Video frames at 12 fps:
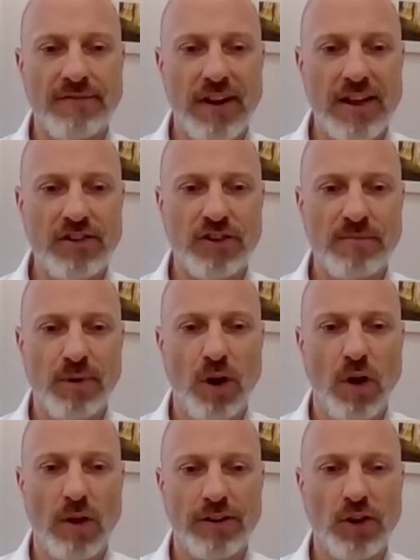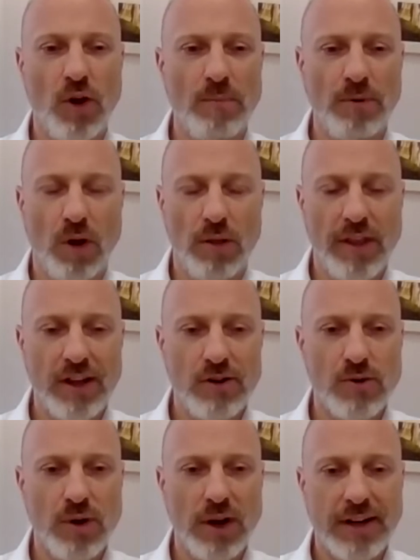inflation plot, the dot plot they
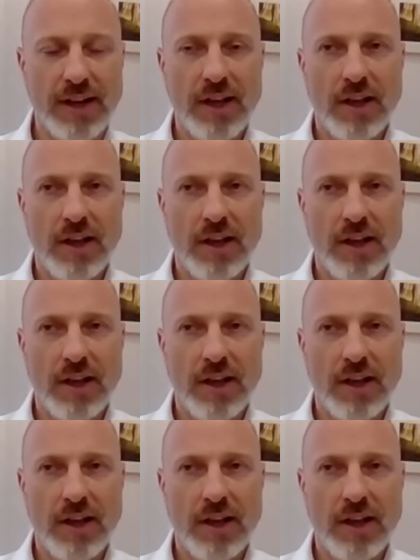call it.